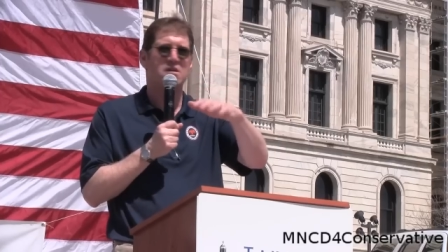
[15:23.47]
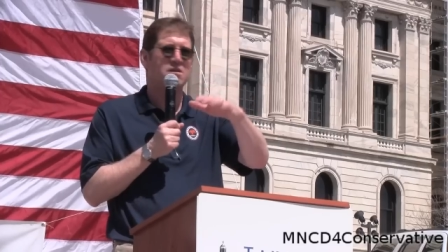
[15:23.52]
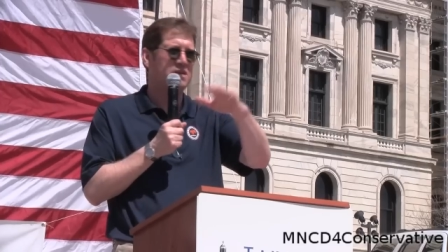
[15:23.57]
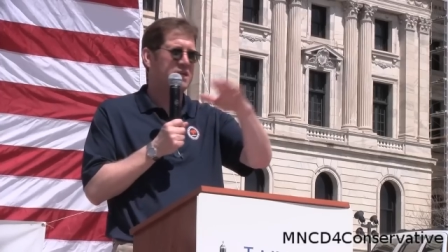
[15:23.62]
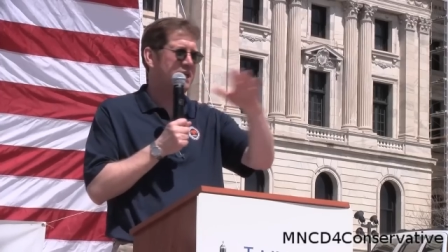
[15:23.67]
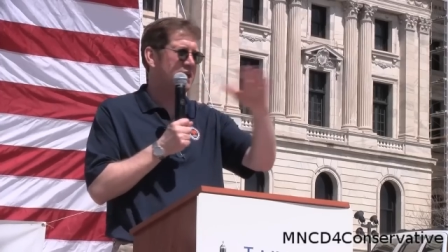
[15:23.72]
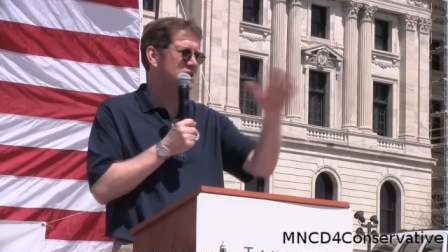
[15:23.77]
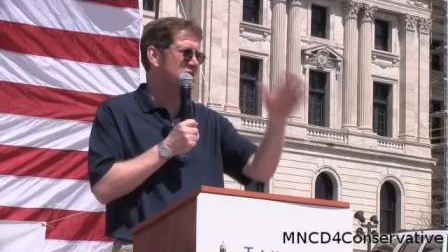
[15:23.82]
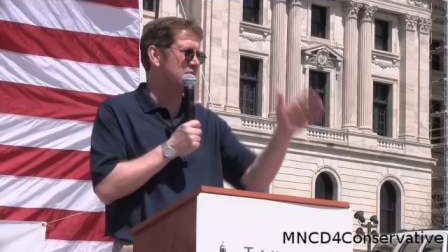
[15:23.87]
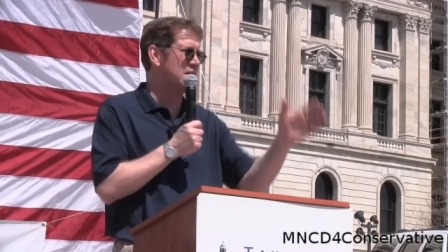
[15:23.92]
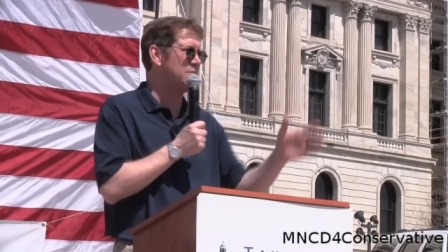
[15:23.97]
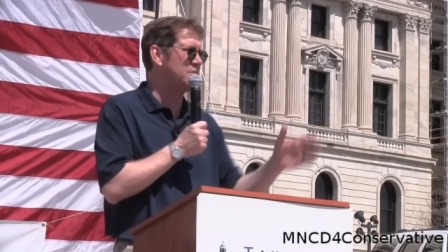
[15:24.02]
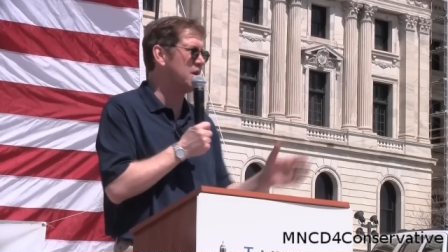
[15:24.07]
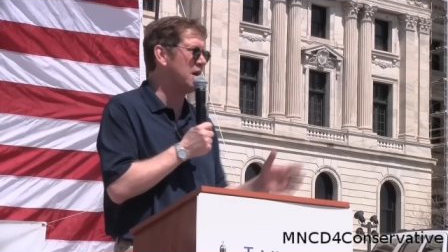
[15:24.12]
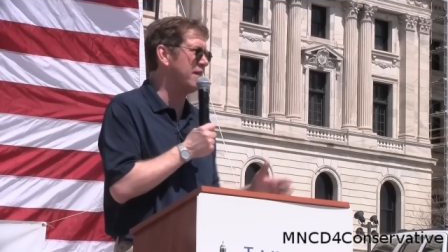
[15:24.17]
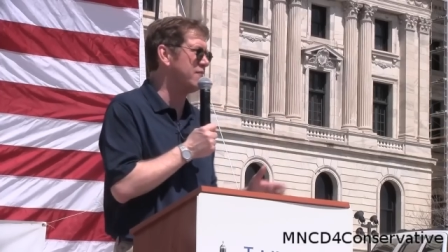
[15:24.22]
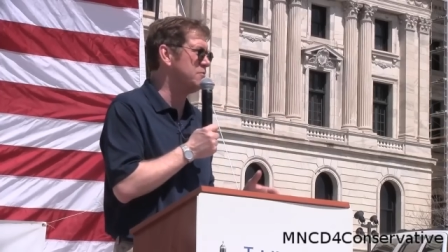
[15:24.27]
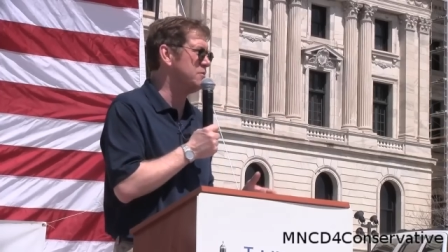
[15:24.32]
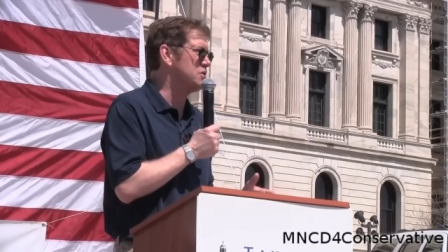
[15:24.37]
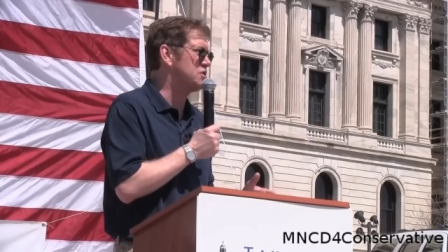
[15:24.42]
They get some
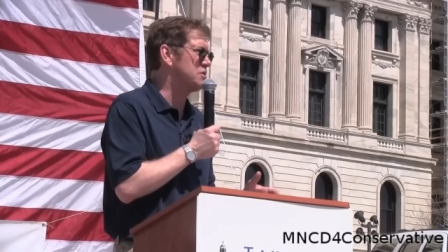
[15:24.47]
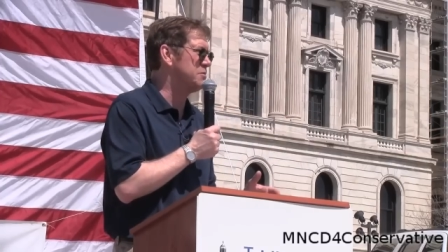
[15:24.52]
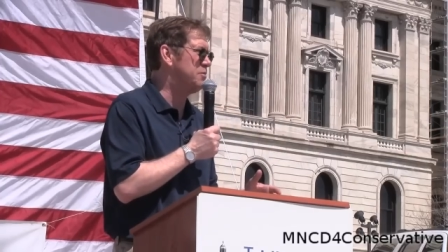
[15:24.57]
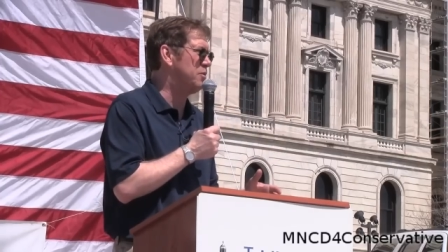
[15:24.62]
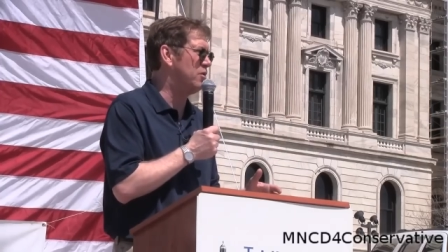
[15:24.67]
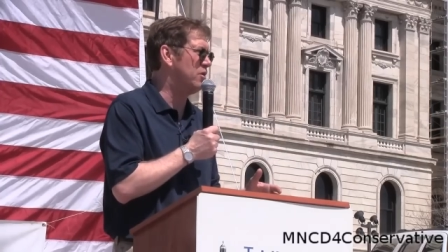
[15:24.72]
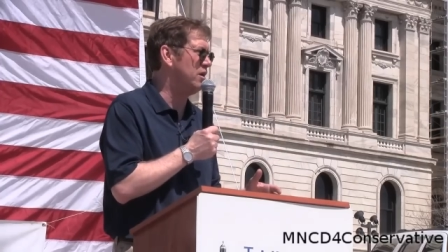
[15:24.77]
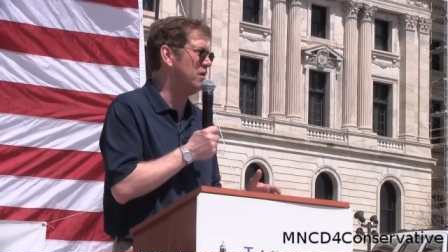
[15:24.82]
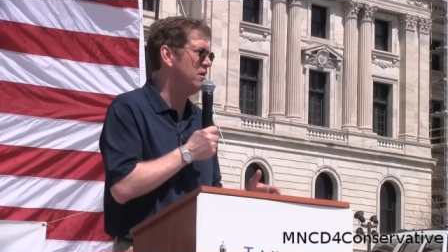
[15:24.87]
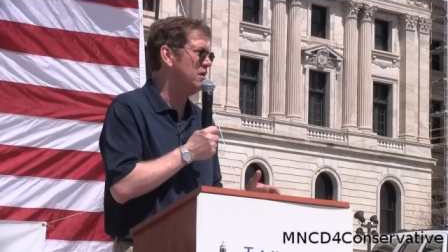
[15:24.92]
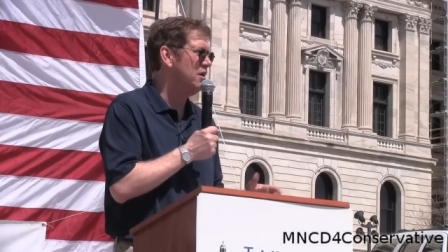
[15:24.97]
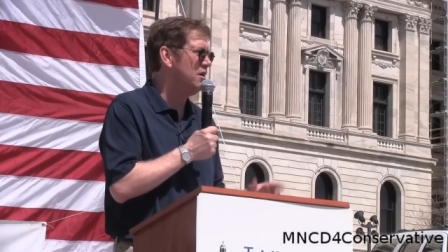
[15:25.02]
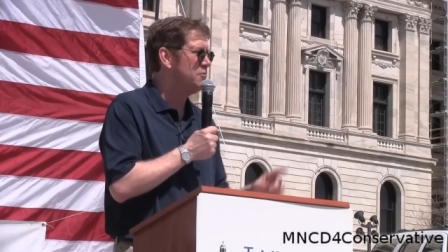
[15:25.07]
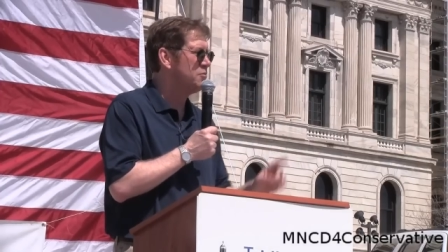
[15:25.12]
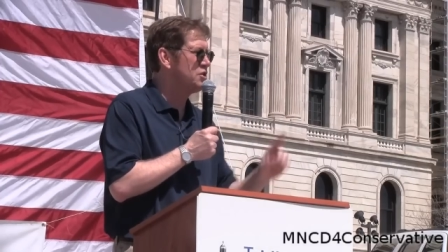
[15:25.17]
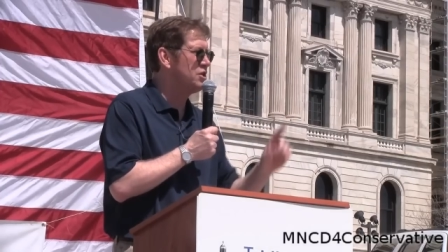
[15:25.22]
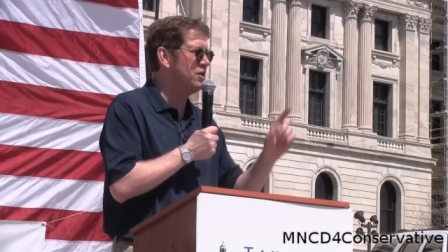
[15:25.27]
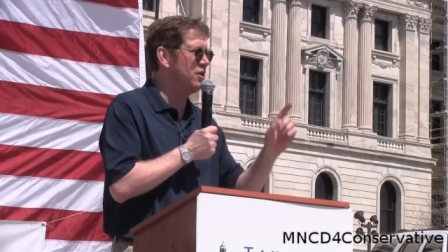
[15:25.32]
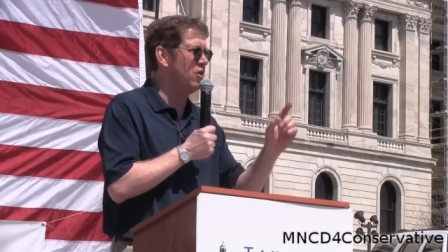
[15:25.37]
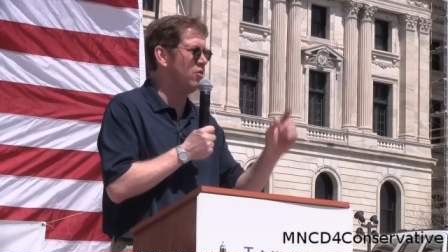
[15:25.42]
government support.
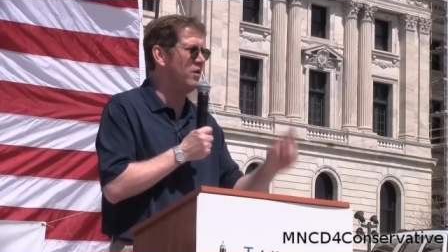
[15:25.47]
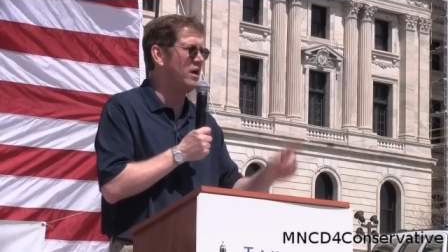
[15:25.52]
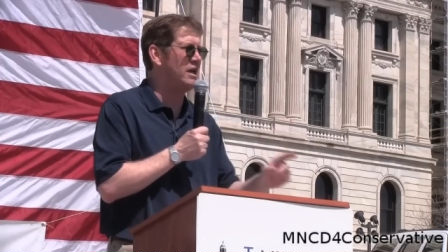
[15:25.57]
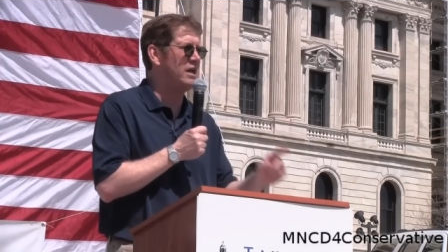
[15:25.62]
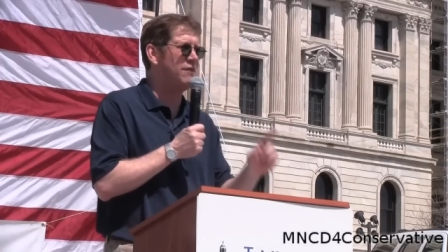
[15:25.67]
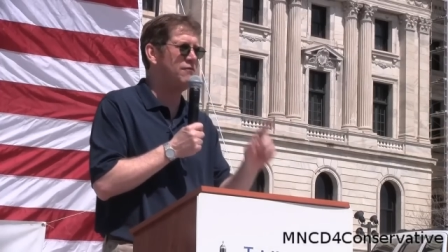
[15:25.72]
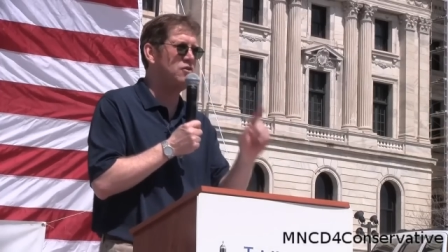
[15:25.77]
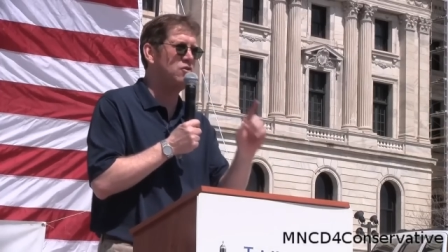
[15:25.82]
But you know what?